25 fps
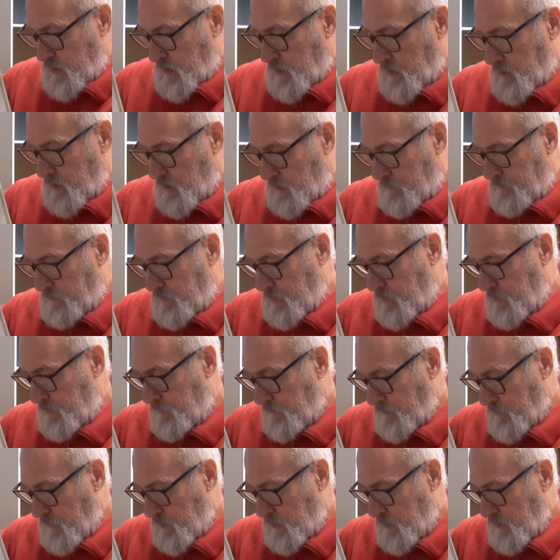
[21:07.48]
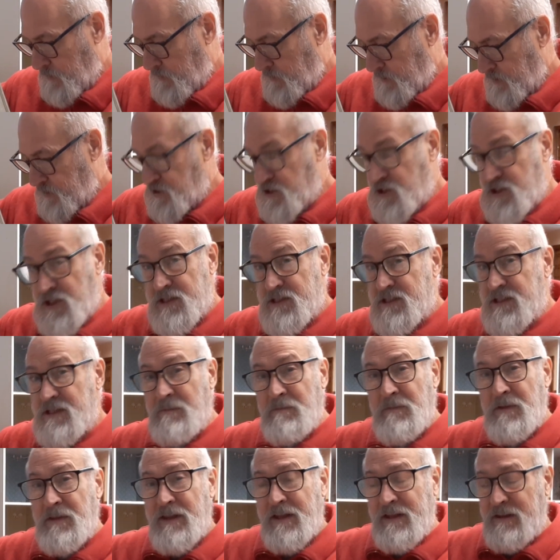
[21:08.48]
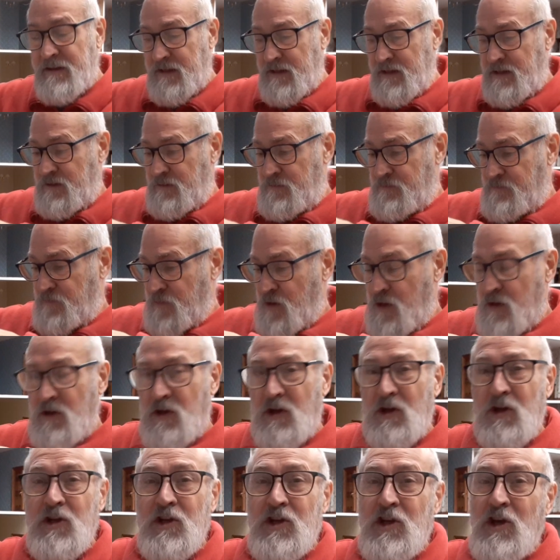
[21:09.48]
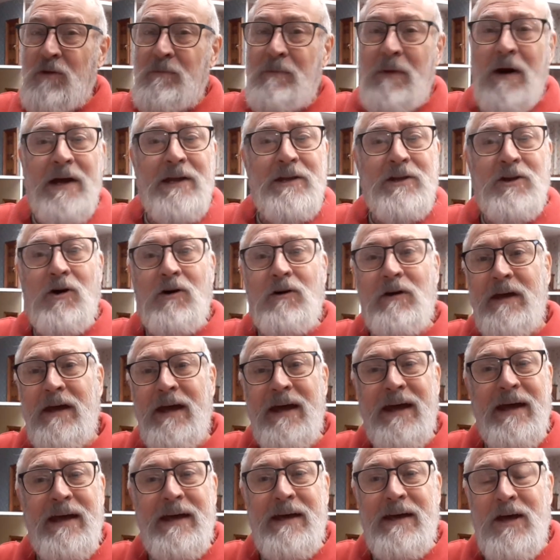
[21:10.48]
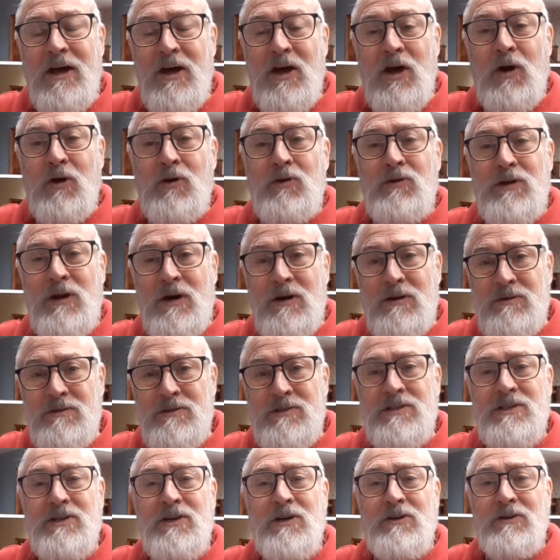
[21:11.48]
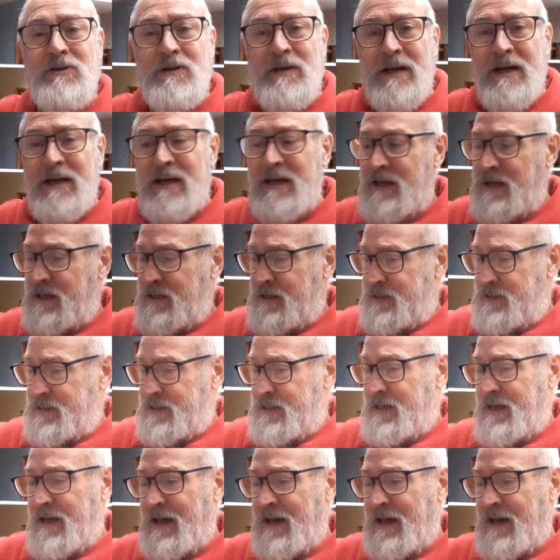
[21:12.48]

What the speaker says: up, it's just something that you might not care. Who knows? Who cares?